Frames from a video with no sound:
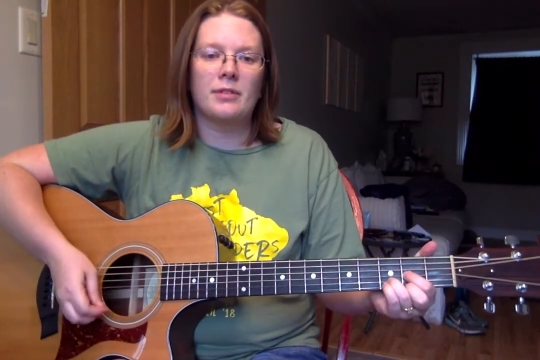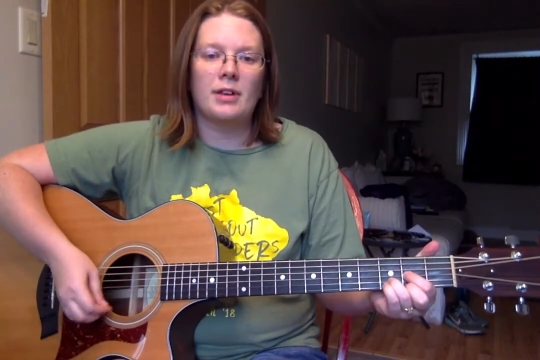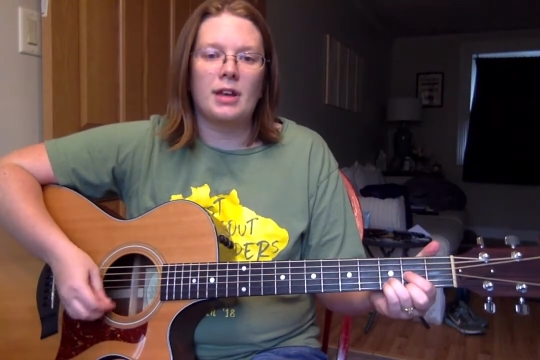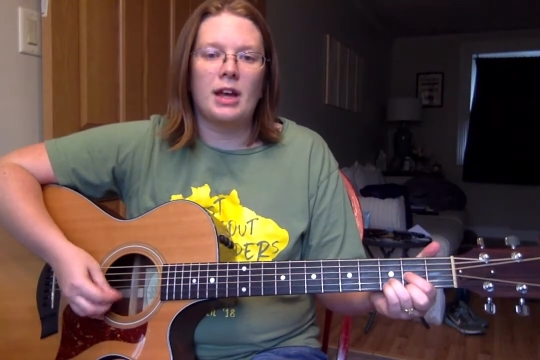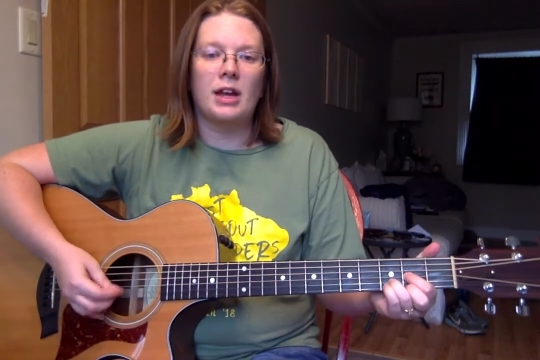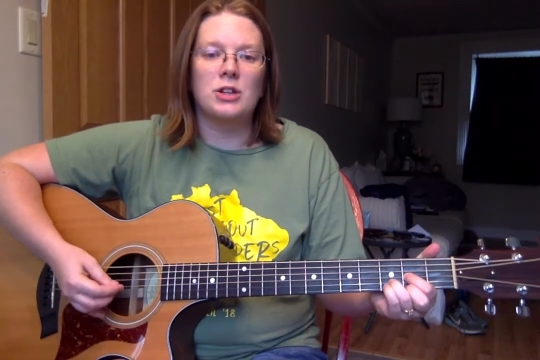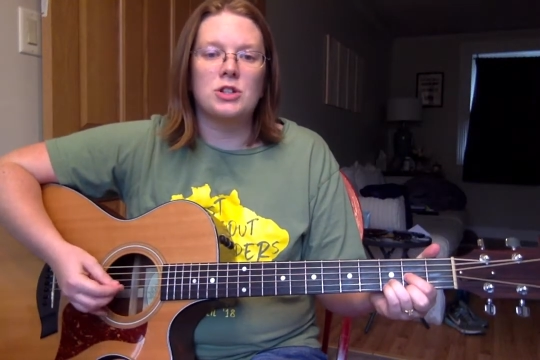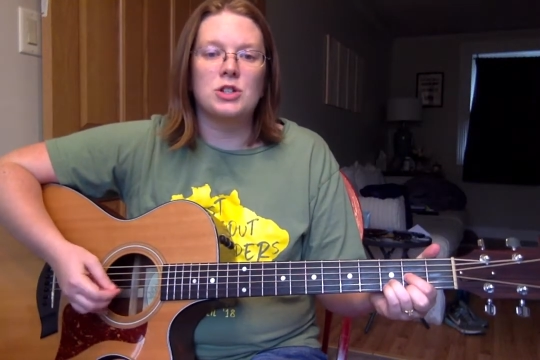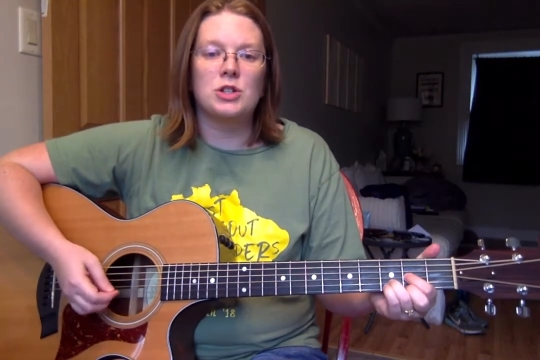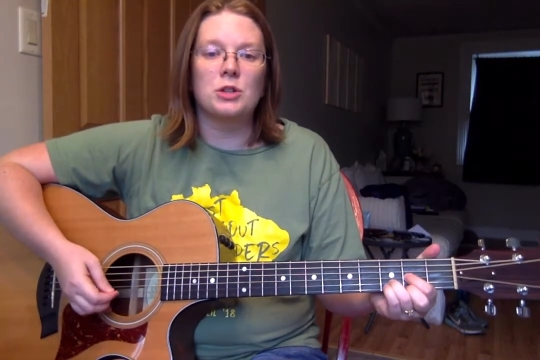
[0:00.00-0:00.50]

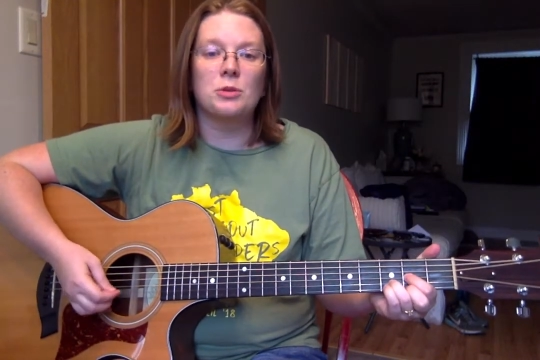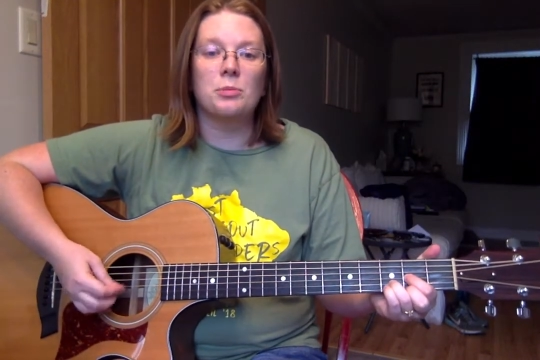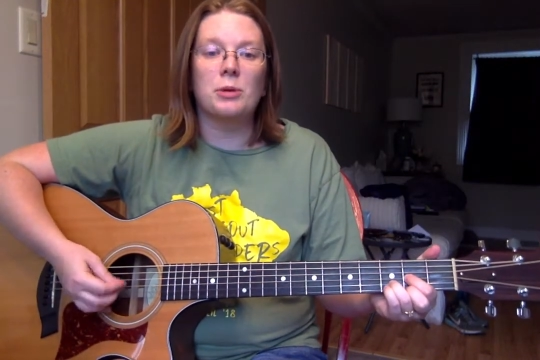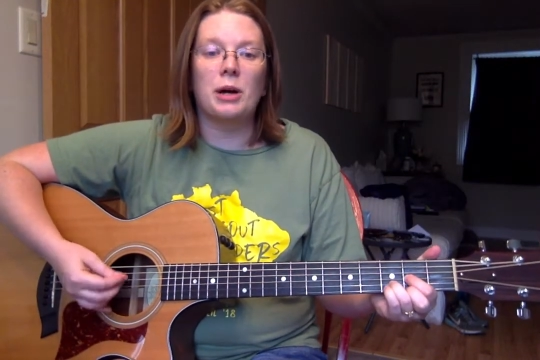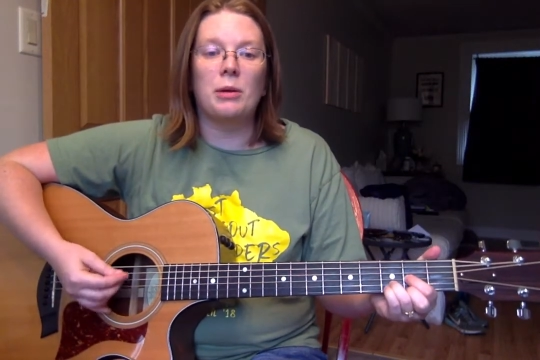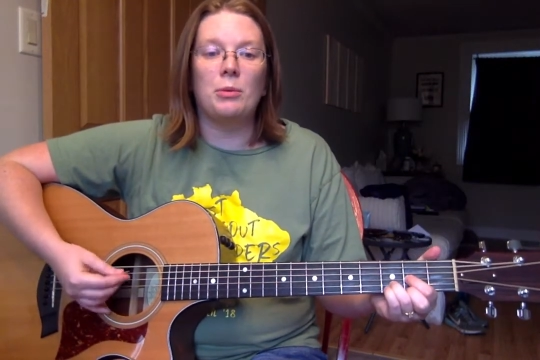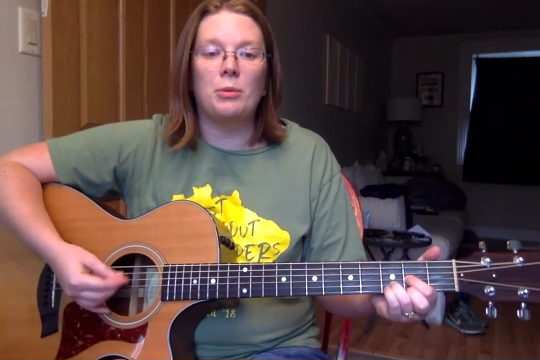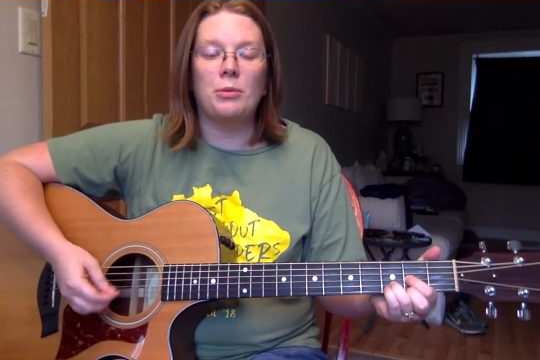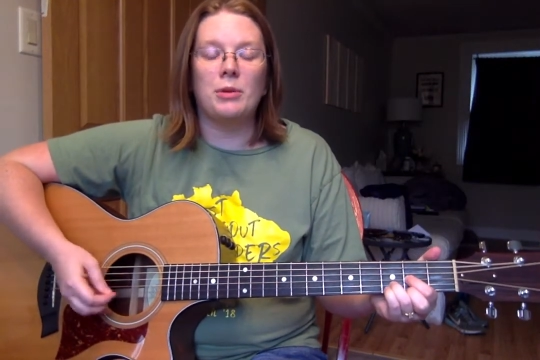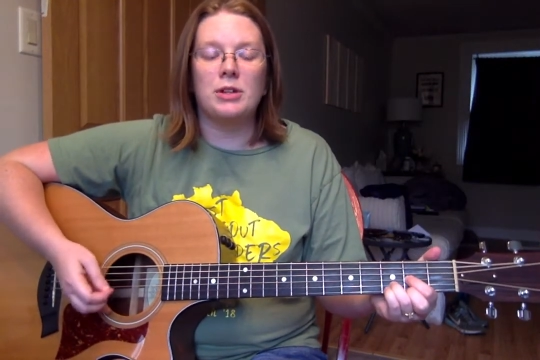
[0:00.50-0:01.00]
And she'll
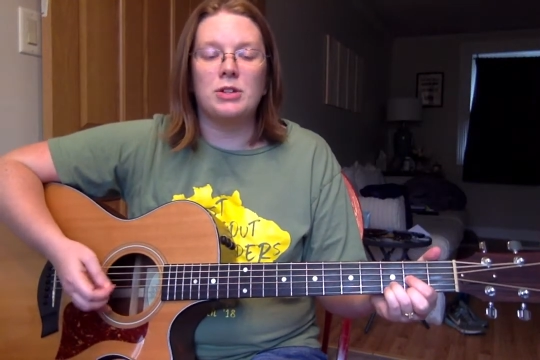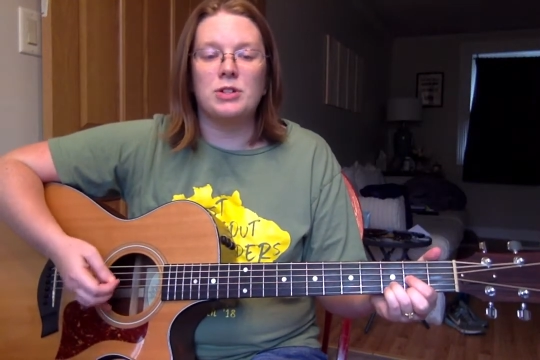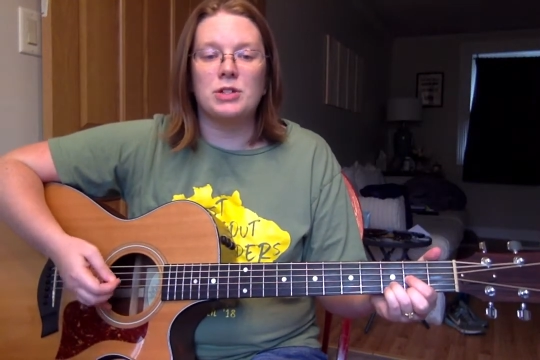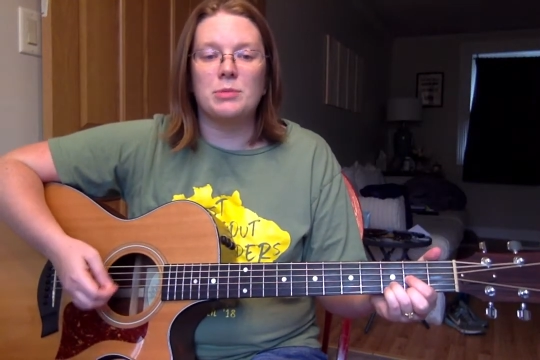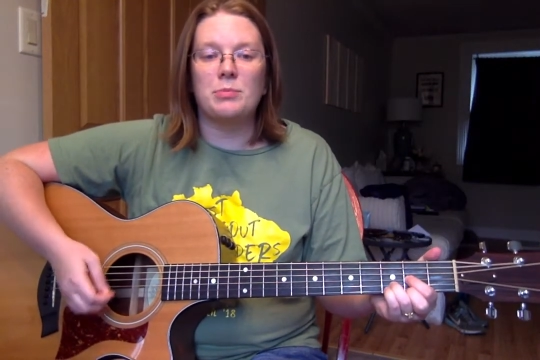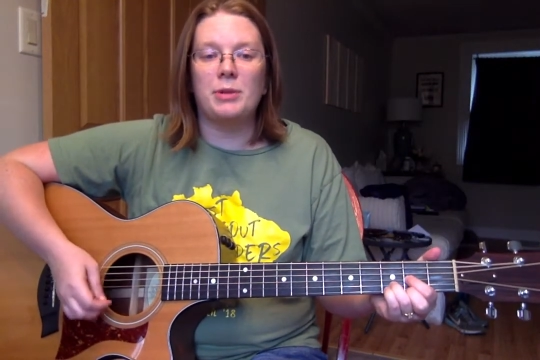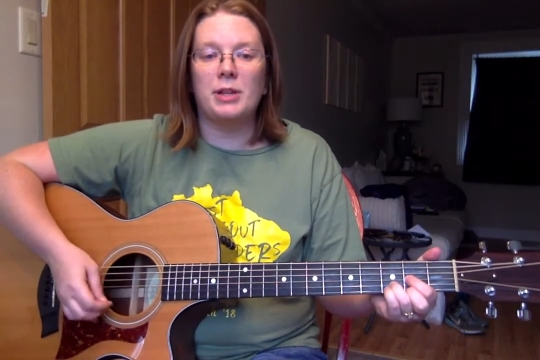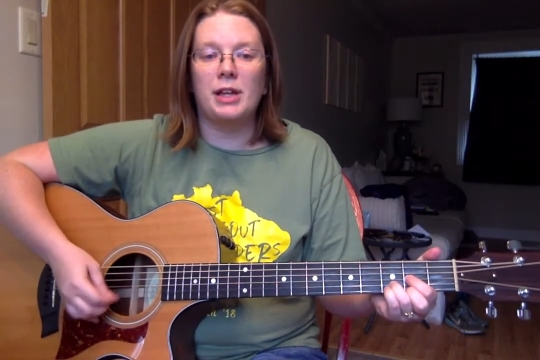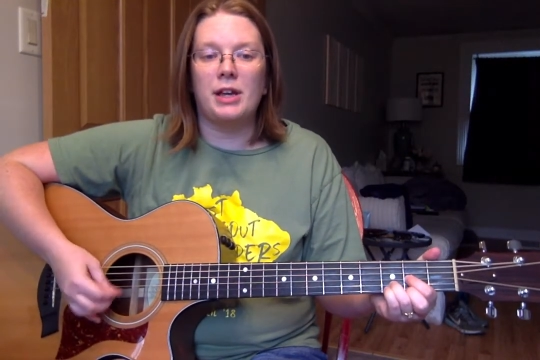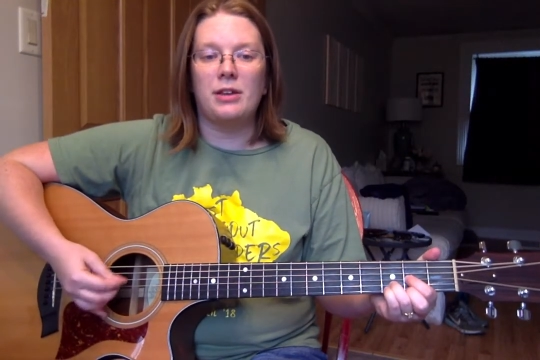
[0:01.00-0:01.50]
probably
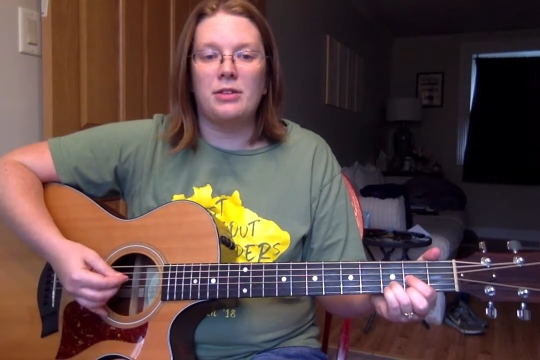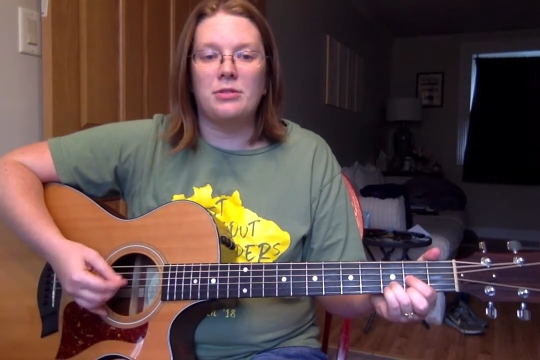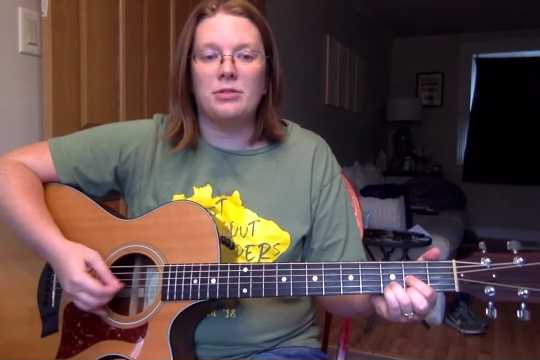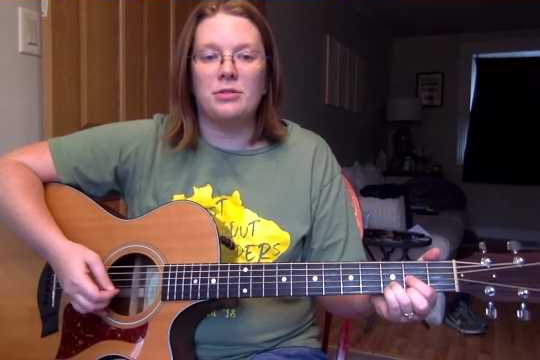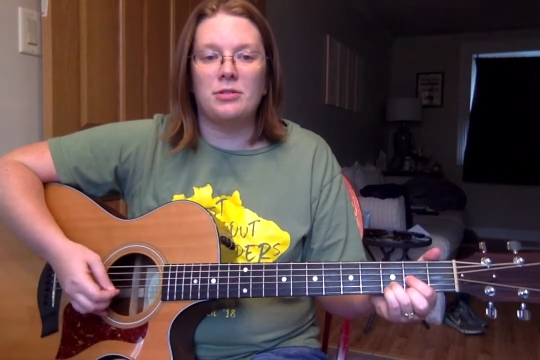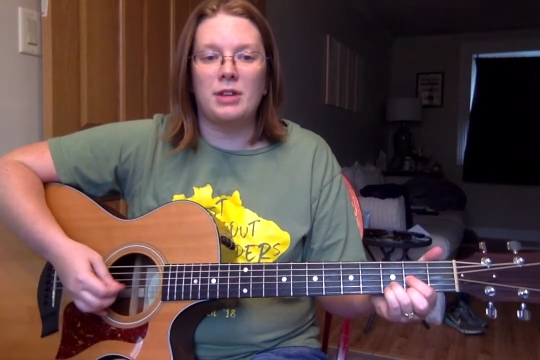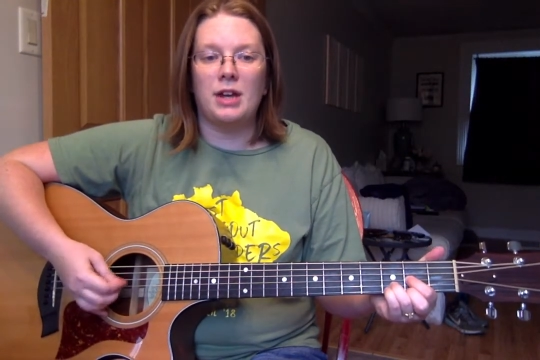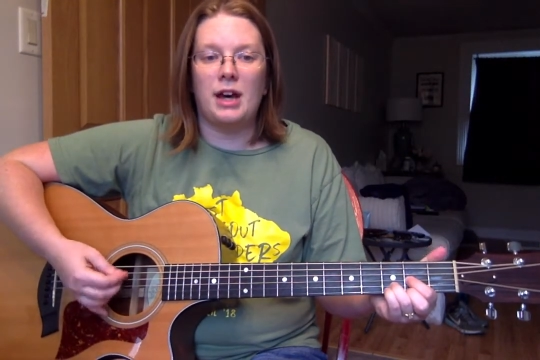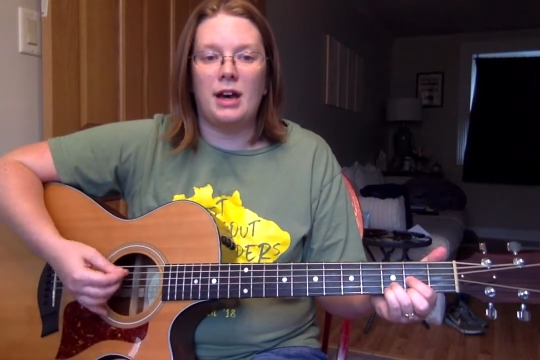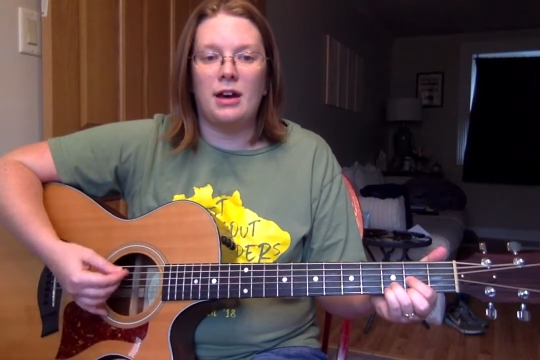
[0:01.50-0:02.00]
just play
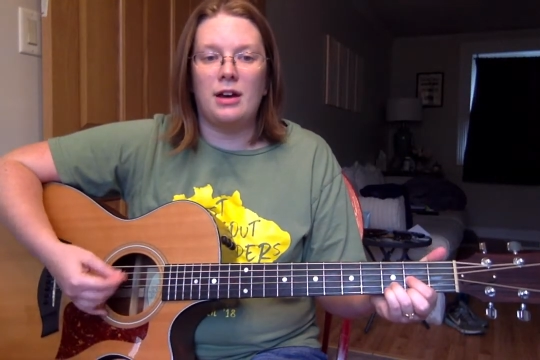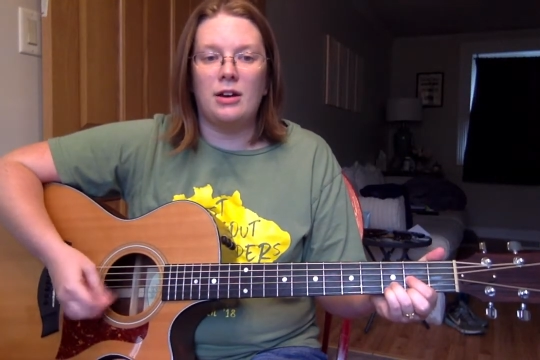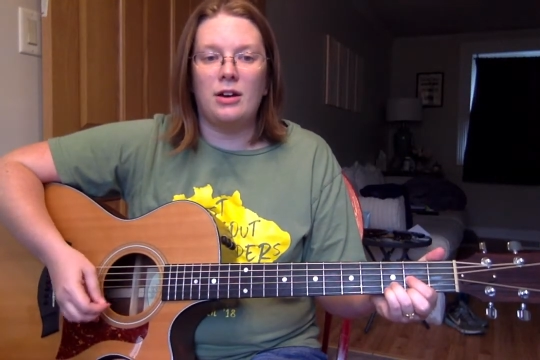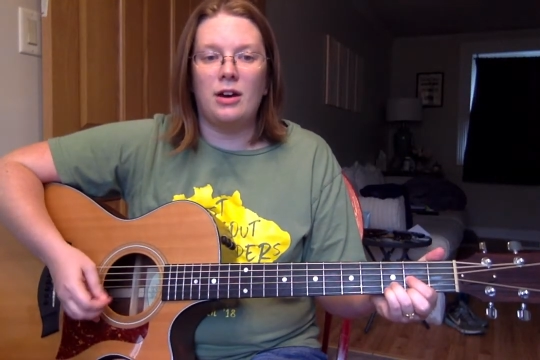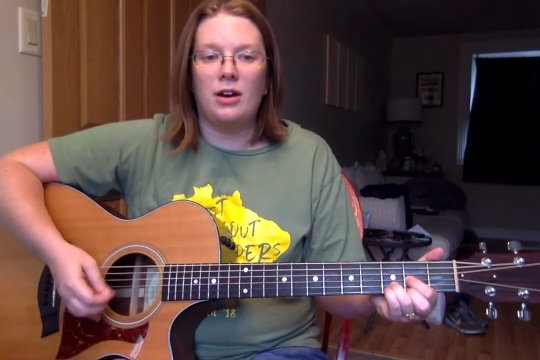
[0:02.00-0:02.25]
through that